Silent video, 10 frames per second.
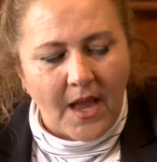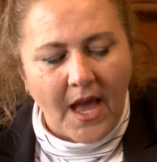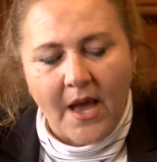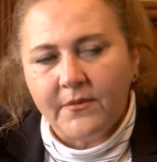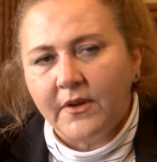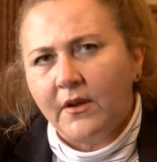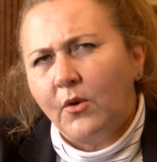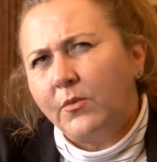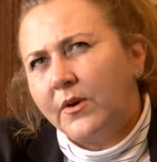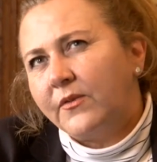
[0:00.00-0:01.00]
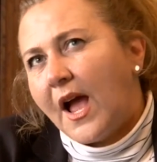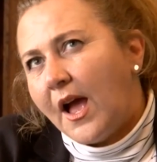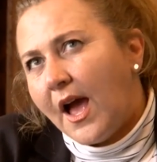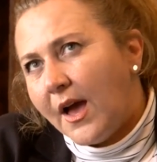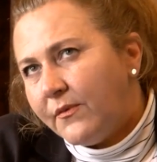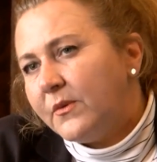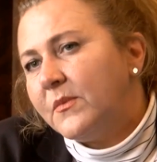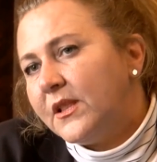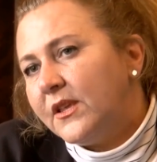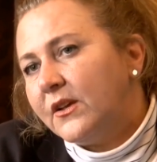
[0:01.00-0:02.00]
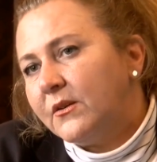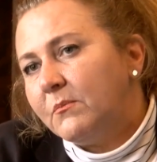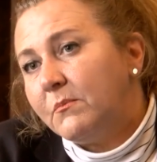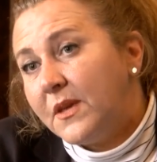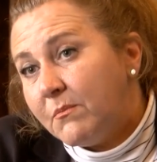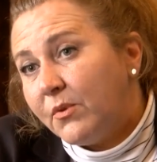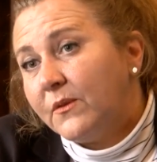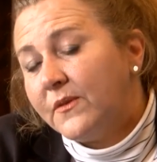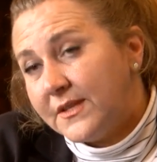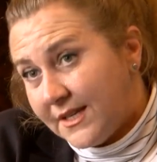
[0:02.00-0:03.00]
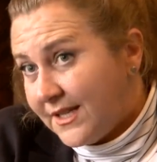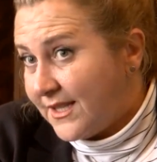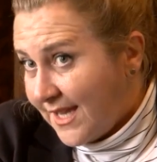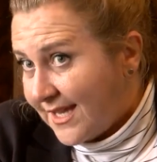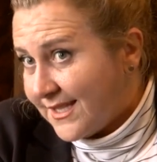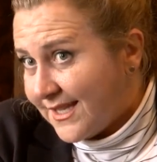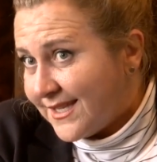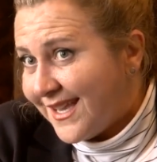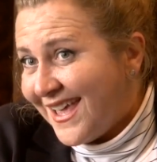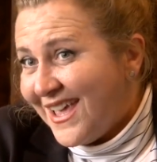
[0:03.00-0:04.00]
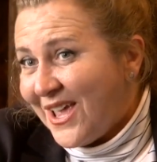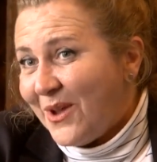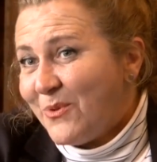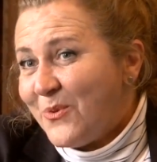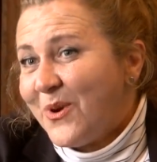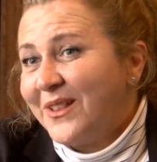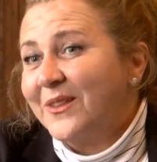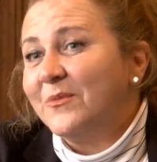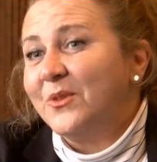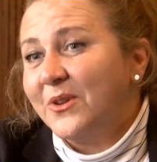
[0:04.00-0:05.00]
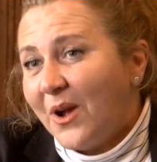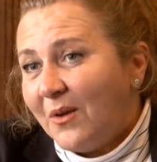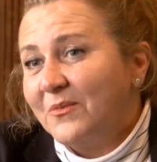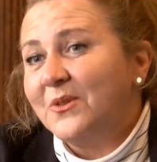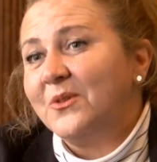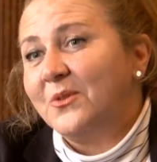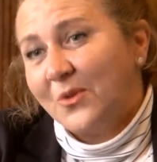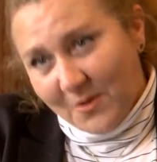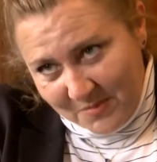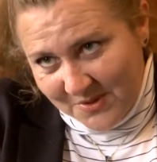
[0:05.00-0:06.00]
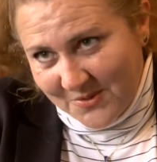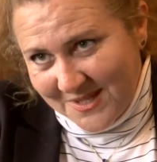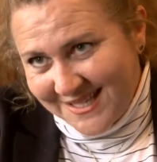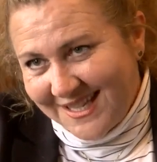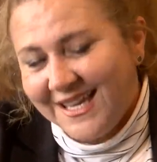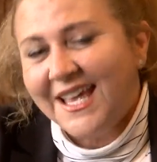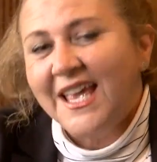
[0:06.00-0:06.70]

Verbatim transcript: have over half a million people visiting texas and we want them to come to corpus christi